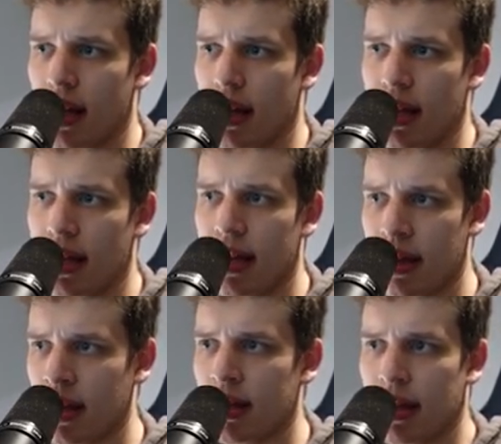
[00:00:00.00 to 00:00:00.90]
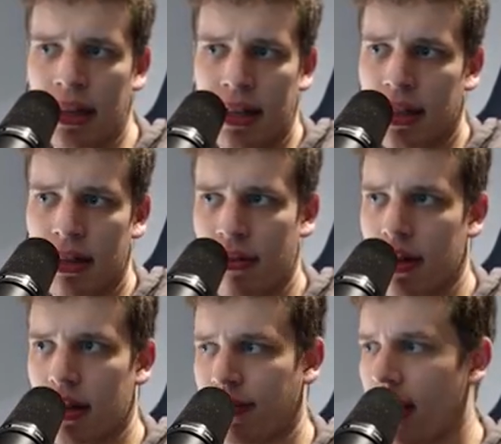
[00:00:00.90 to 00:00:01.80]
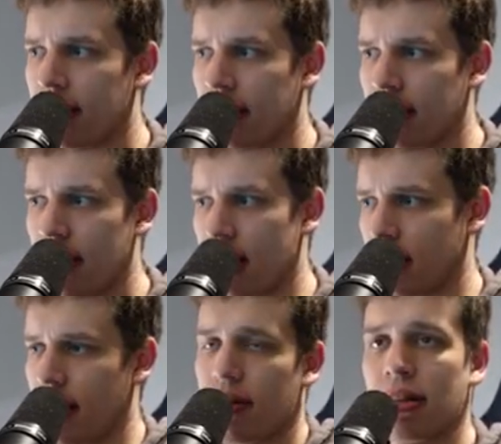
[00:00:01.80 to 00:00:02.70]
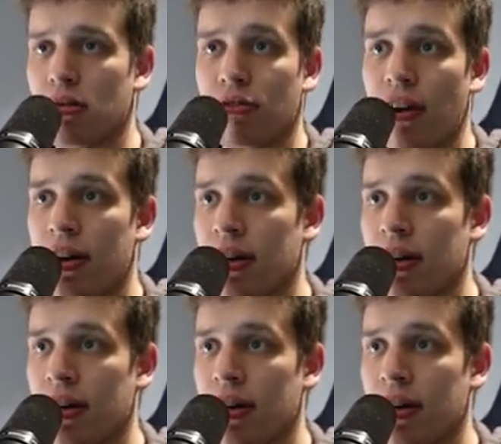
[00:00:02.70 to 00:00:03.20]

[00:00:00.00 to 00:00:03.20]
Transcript: think that's a fair thing to say. The Terran has to do very